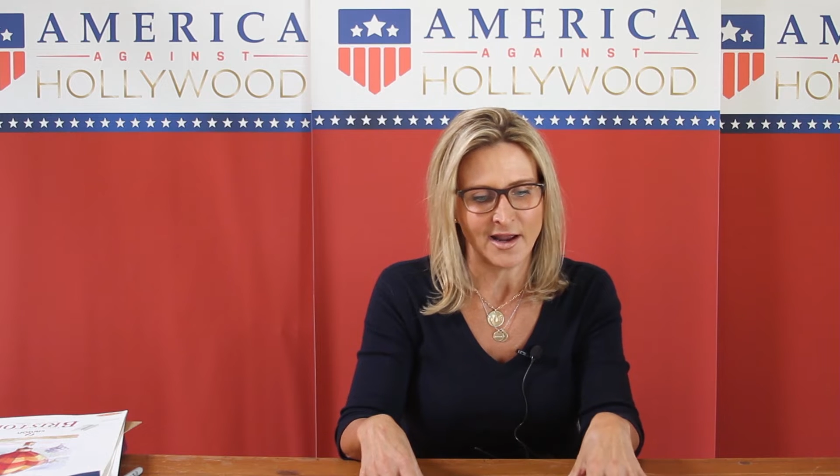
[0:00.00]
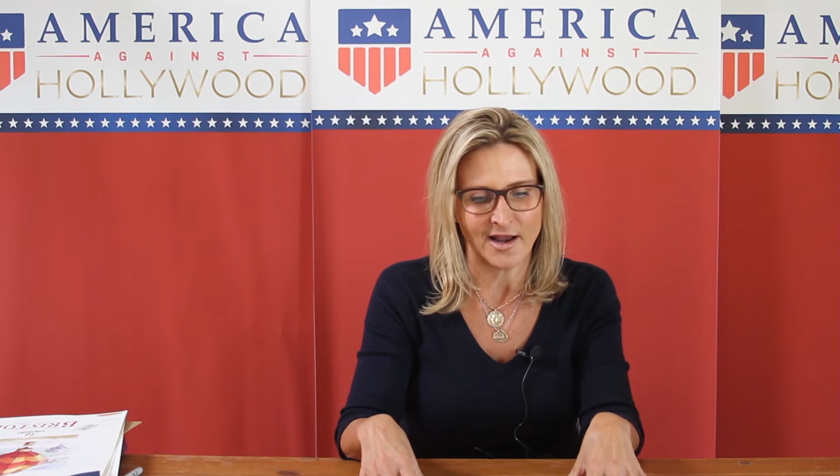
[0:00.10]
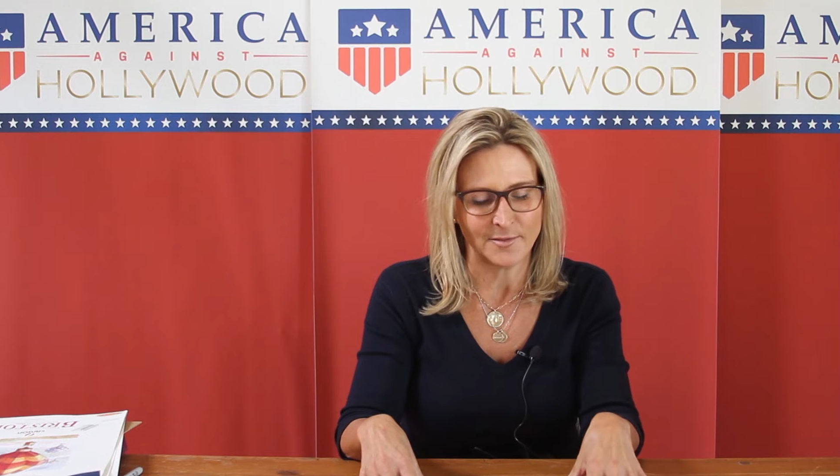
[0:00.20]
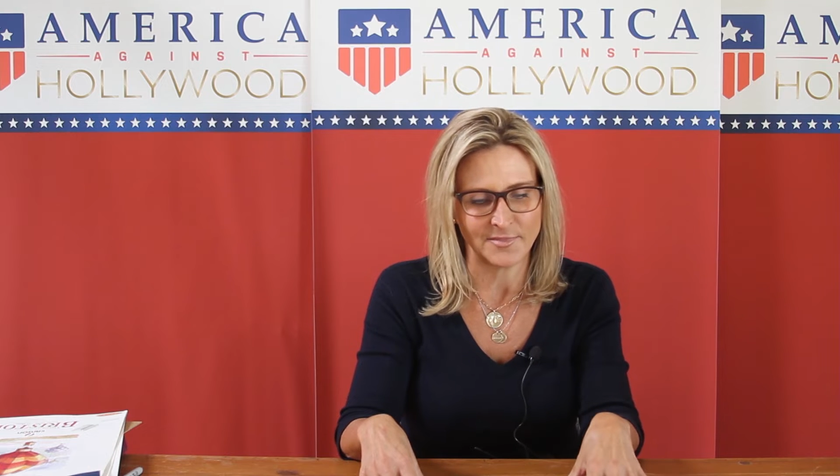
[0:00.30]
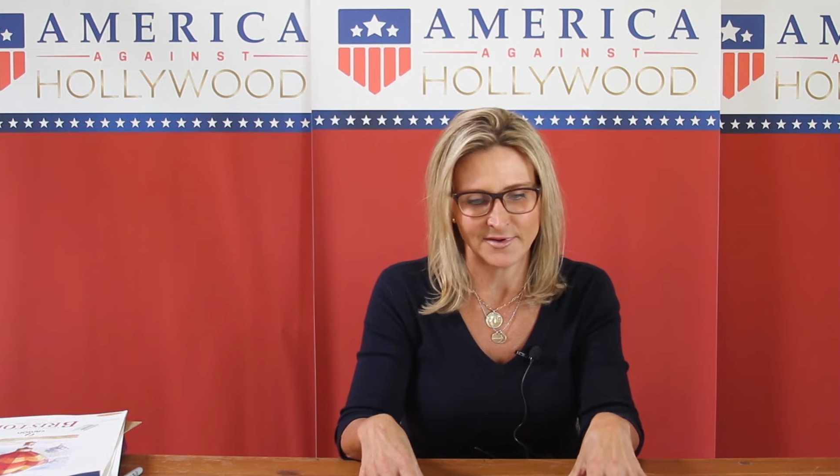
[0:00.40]

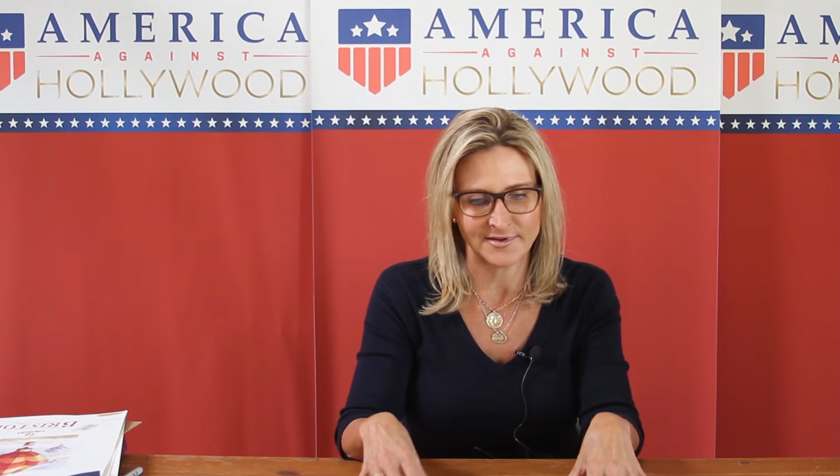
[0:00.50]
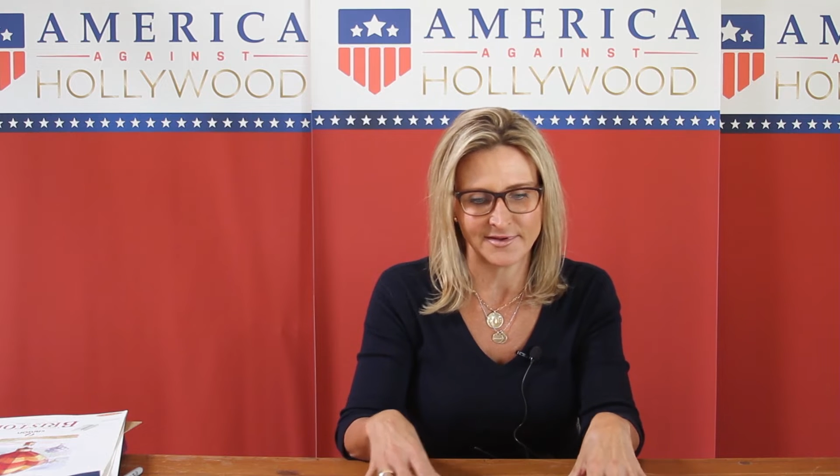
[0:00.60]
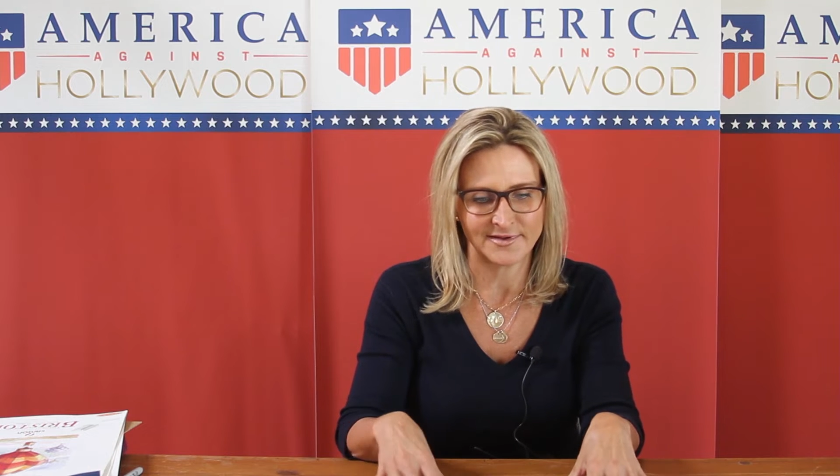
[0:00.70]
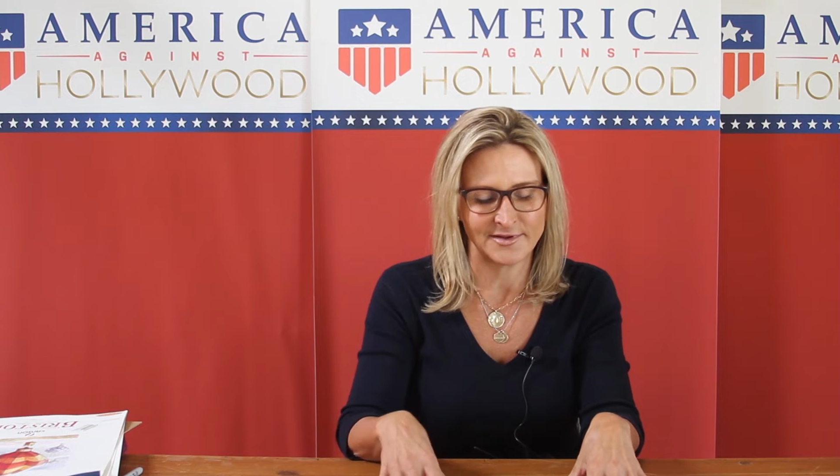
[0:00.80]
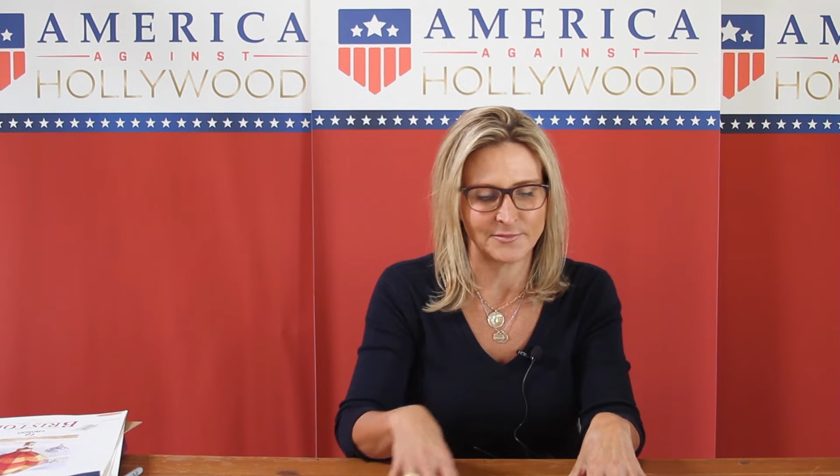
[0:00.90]

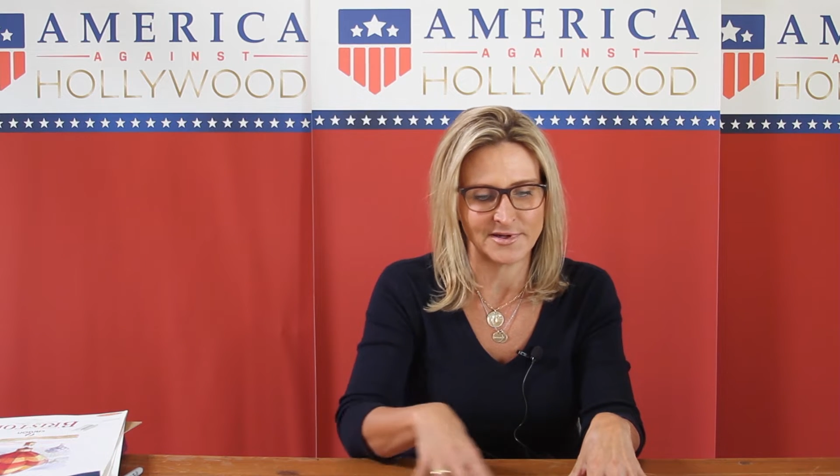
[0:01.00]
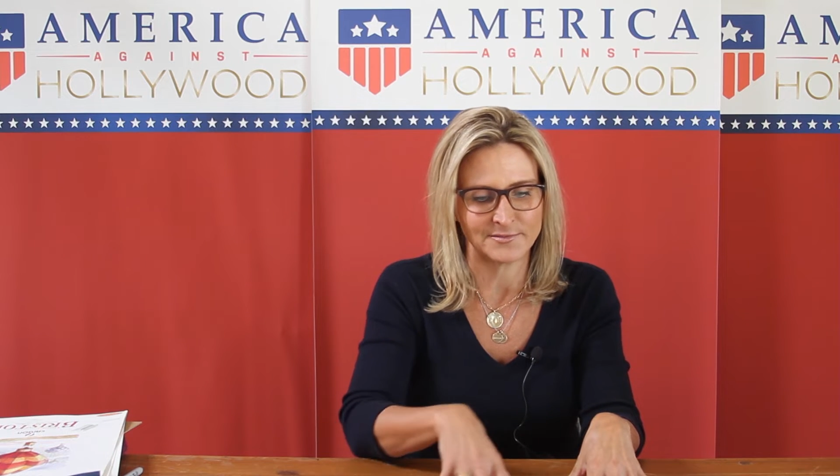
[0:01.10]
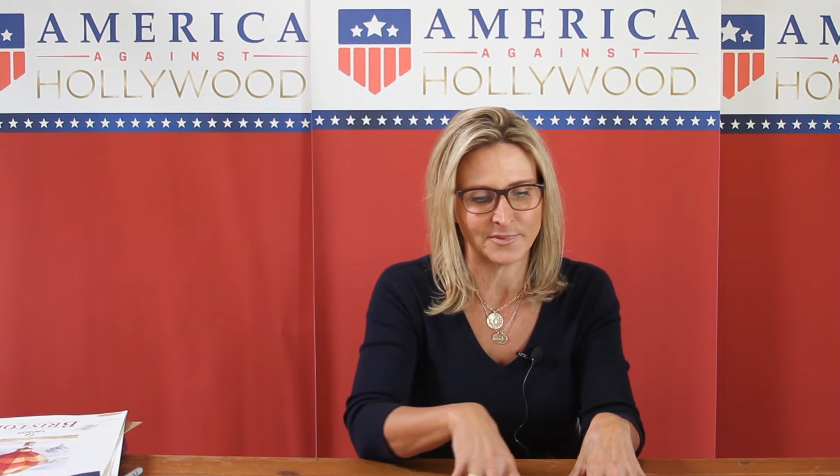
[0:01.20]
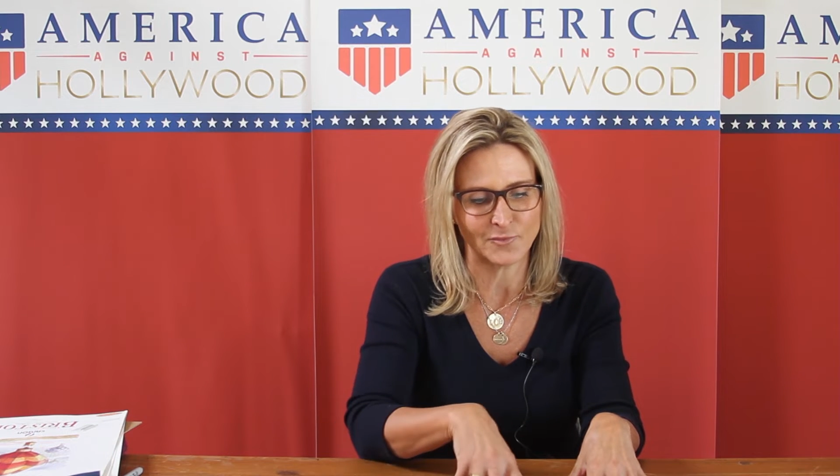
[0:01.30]
when